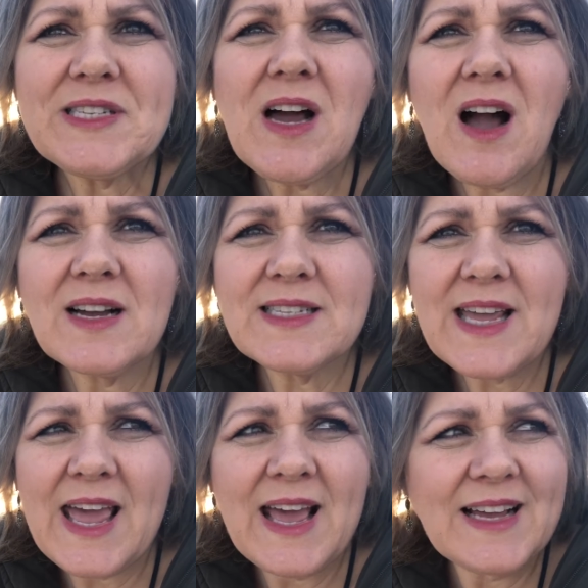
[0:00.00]
talked,
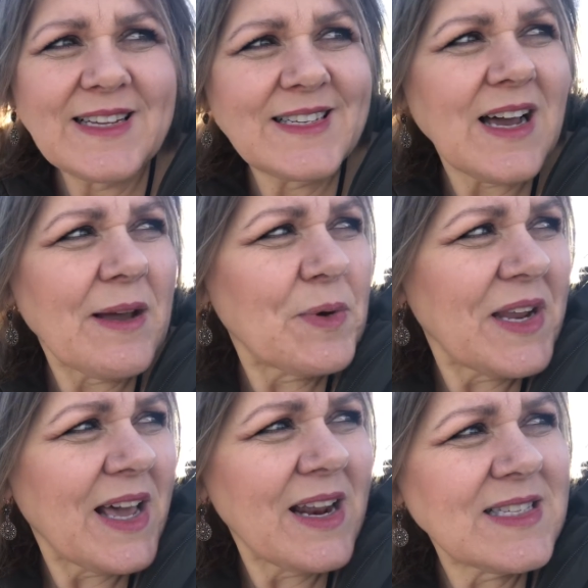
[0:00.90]
and I went
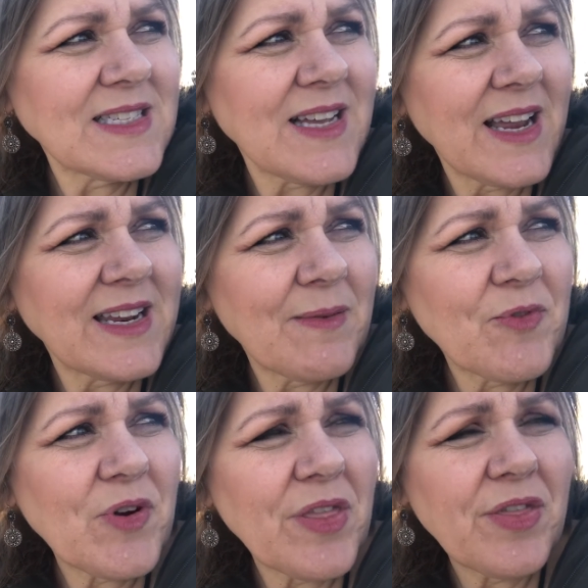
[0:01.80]
ahead and signed up
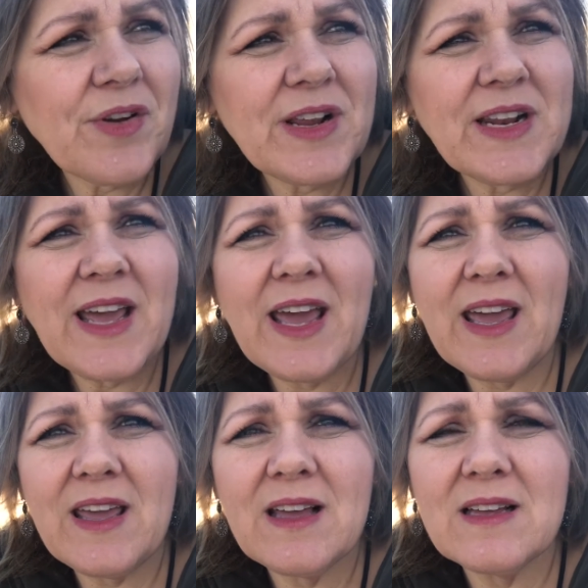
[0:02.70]
for a
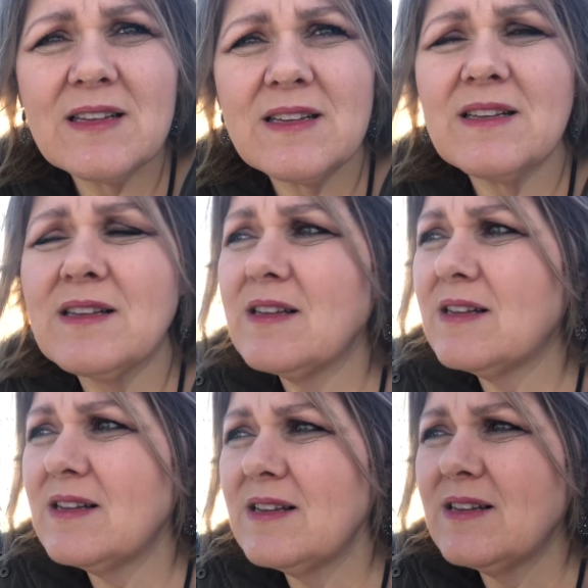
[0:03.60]
30-day.
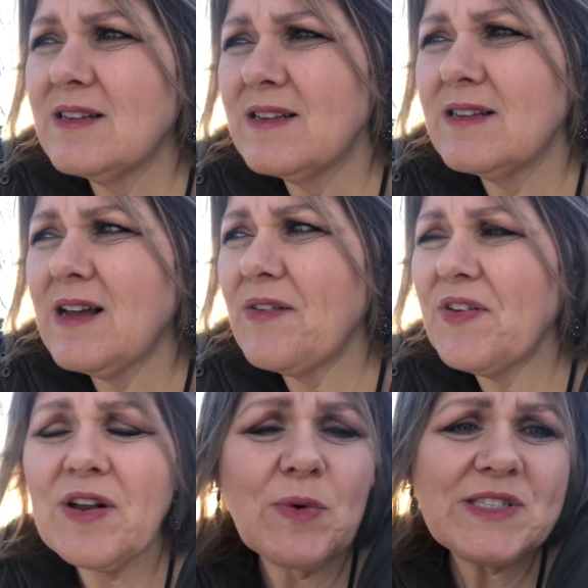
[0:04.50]
I
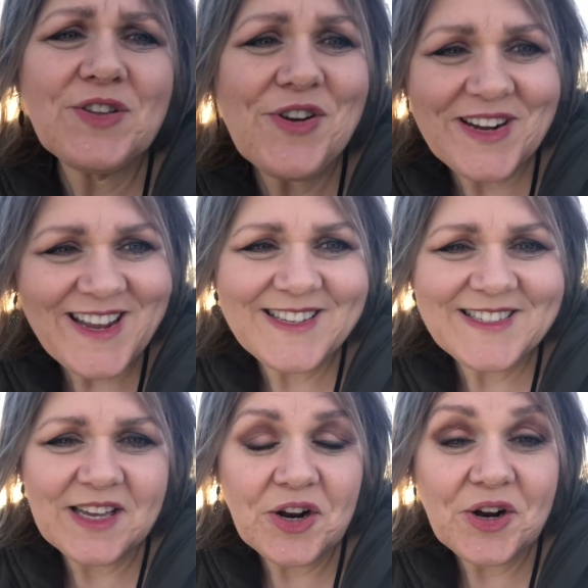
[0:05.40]
figured, what's 30
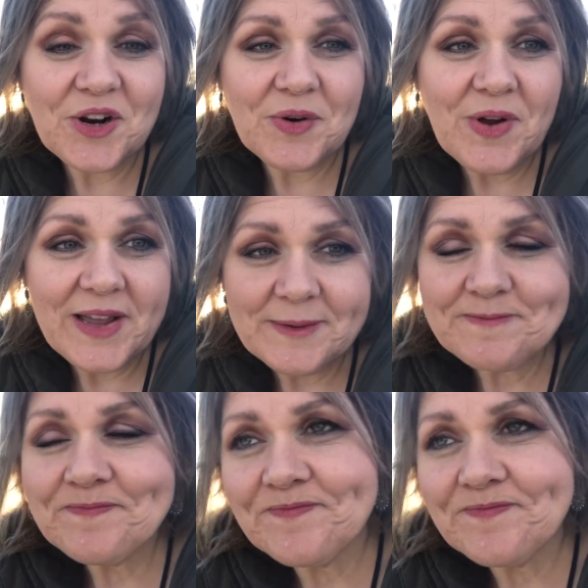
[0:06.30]
days gonna hurt, right?